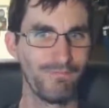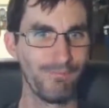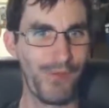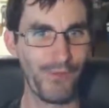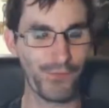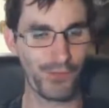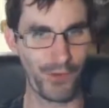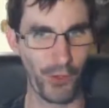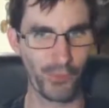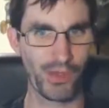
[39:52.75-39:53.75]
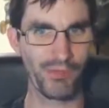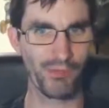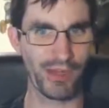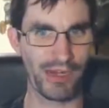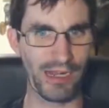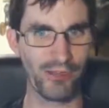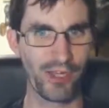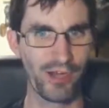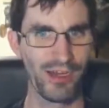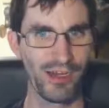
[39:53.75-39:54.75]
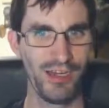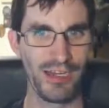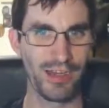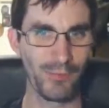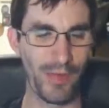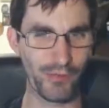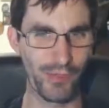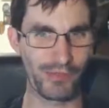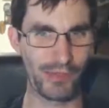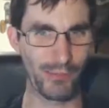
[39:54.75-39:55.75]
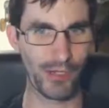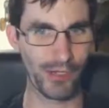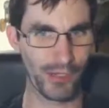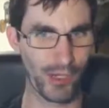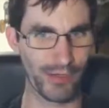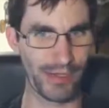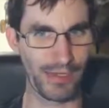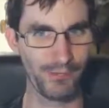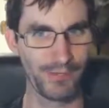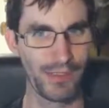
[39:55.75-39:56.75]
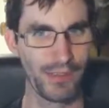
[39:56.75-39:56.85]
Basically, for those who haven't played it out there, It's basically a two-player card game.